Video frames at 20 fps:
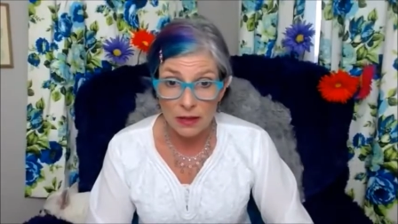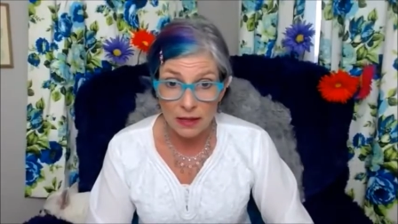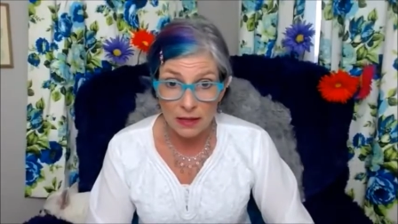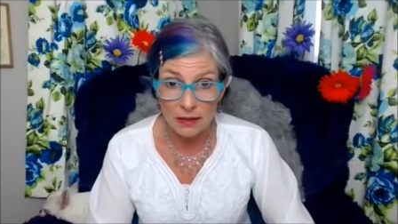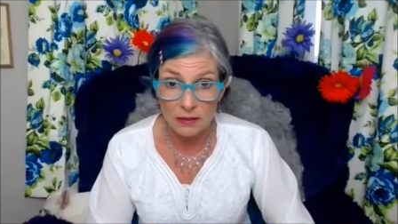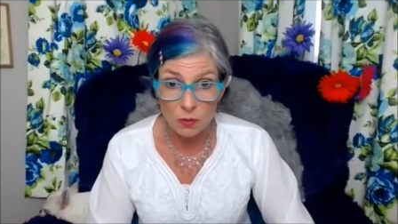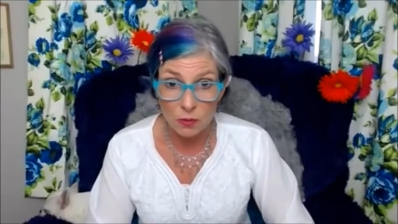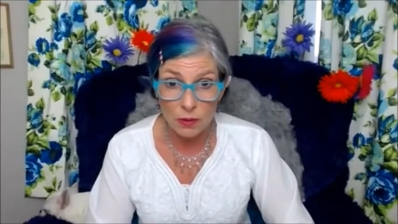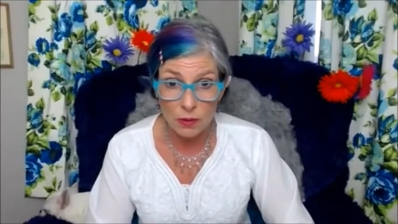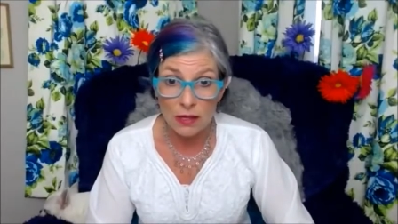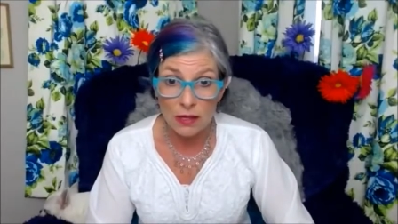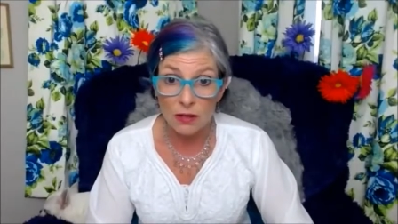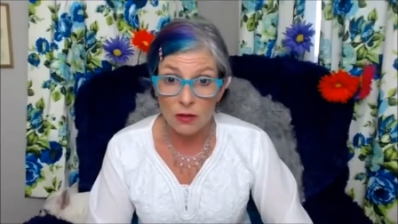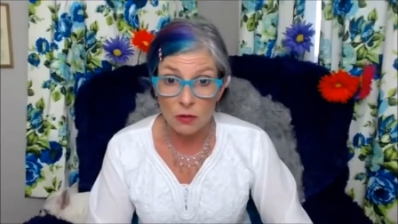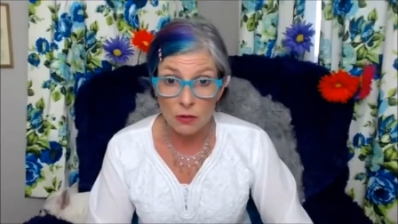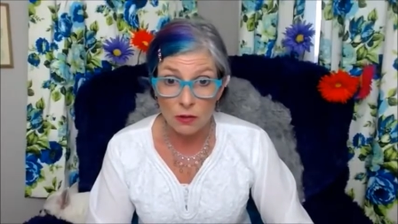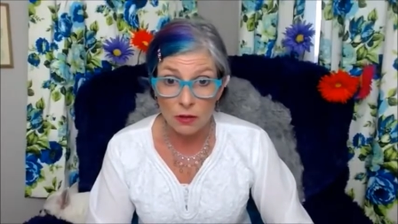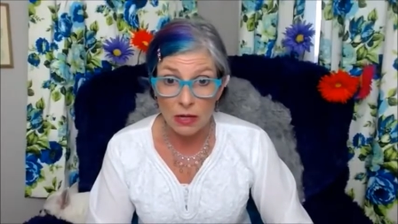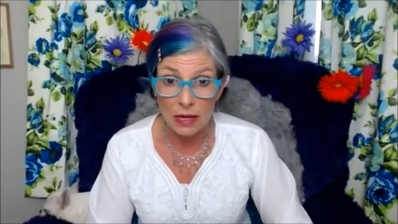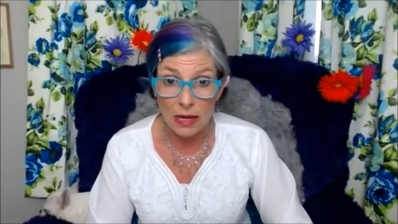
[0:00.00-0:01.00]
things we can
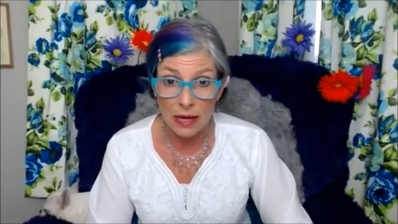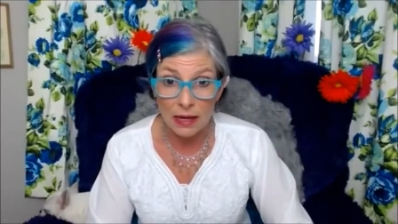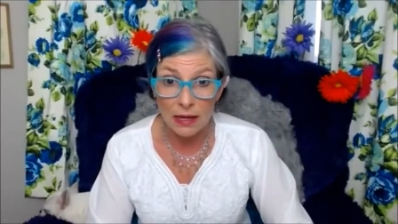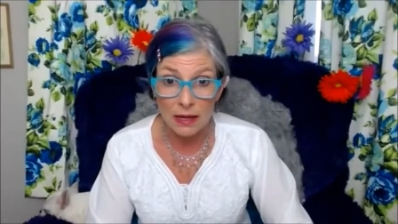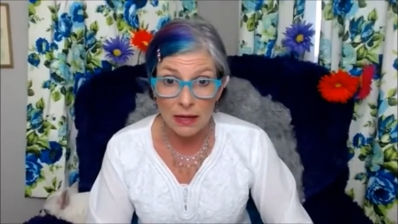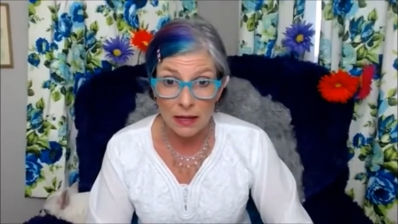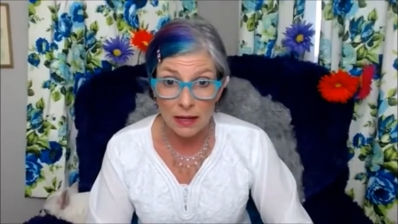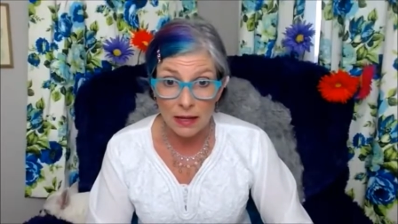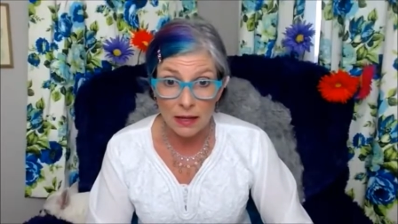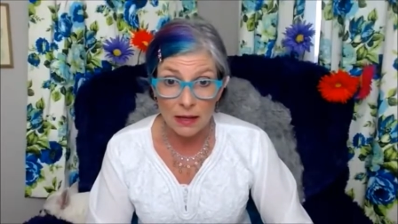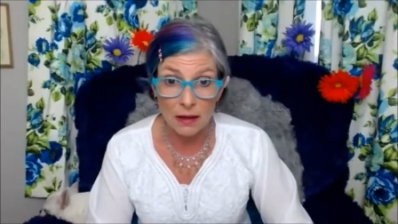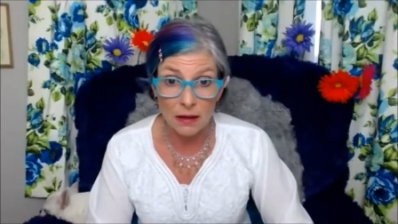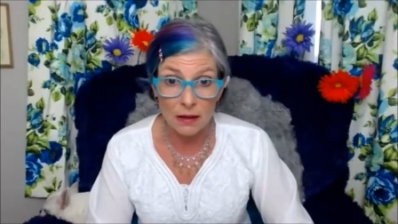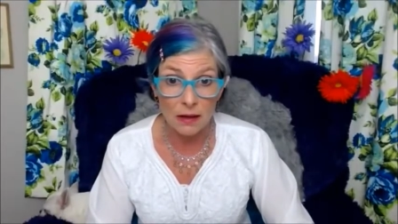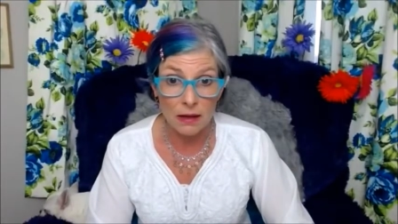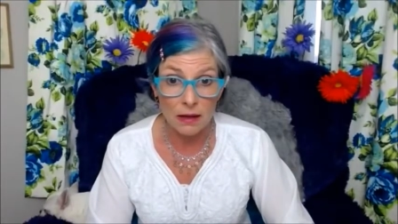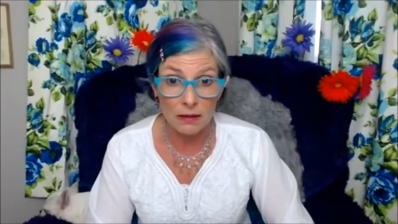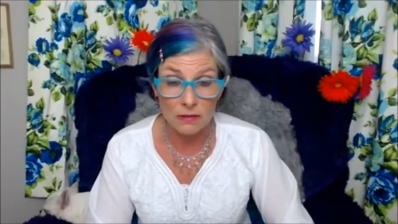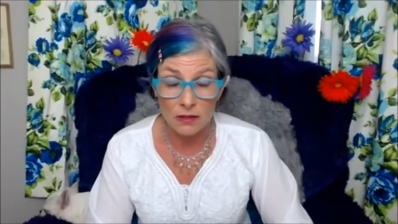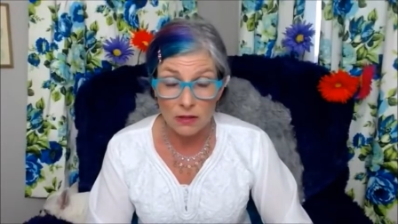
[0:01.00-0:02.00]
create
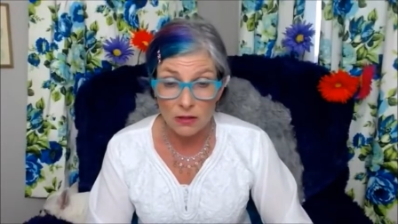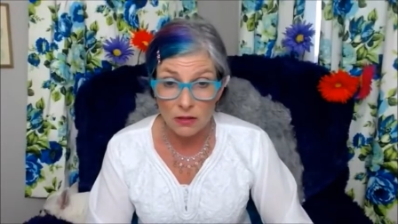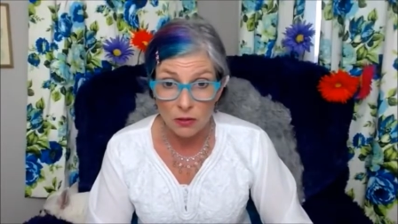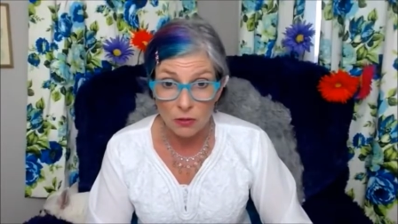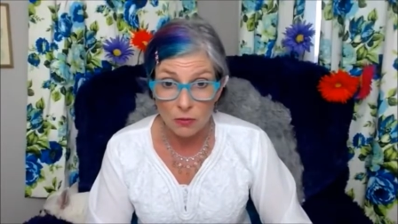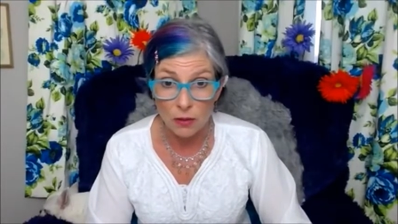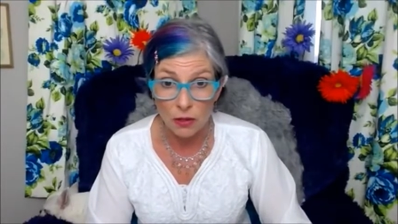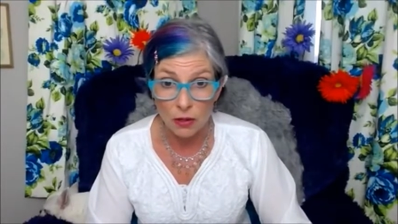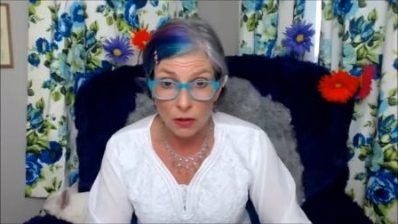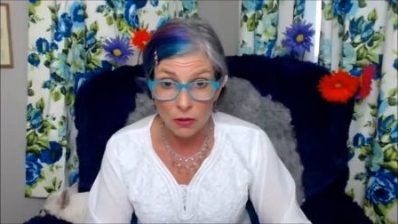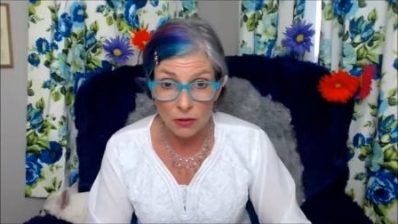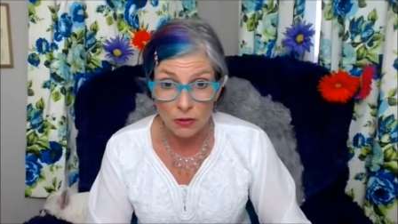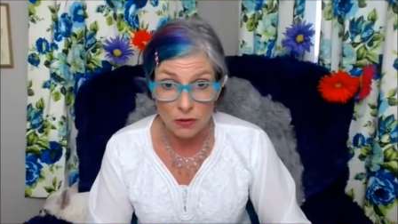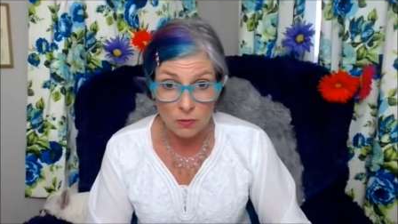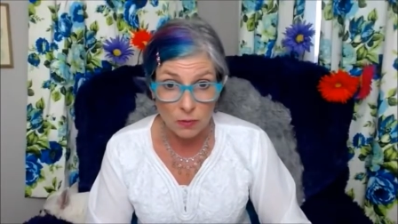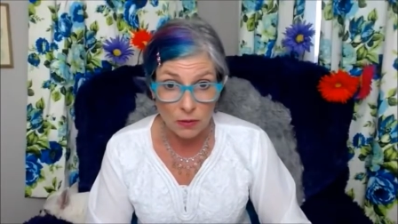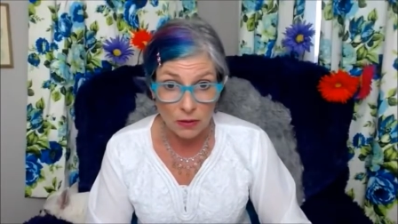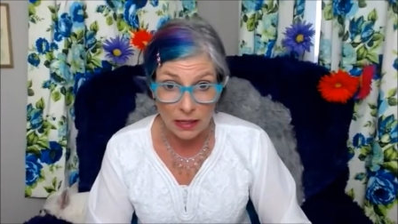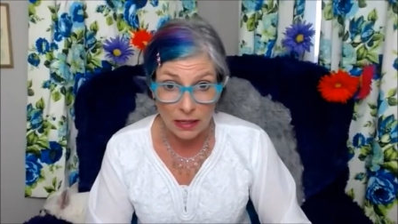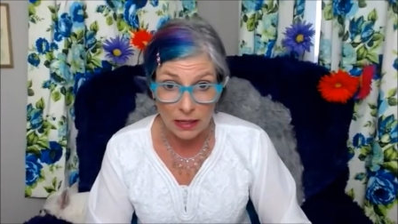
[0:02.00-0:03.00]
as a human on the
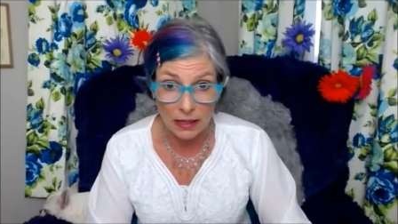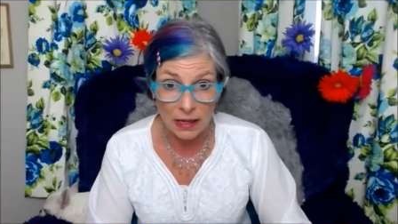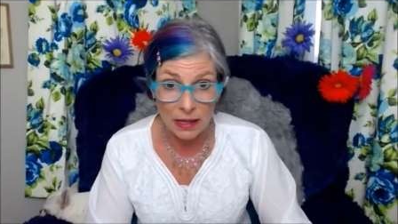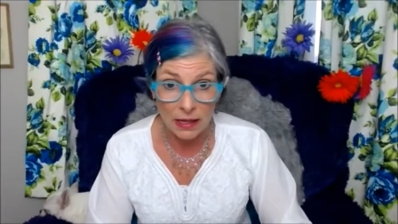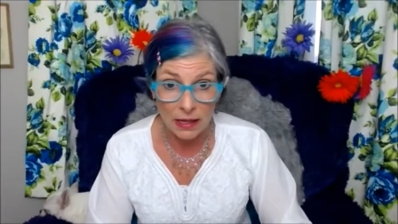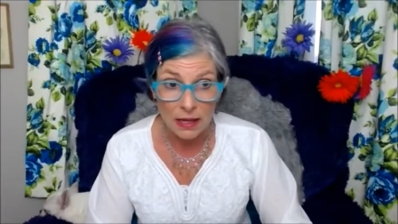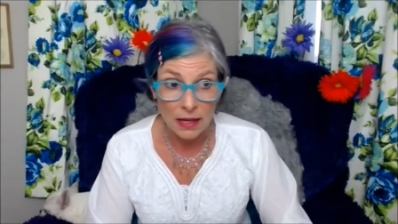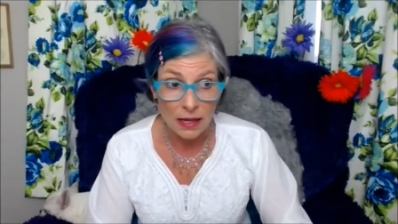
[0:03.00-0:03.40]
planet.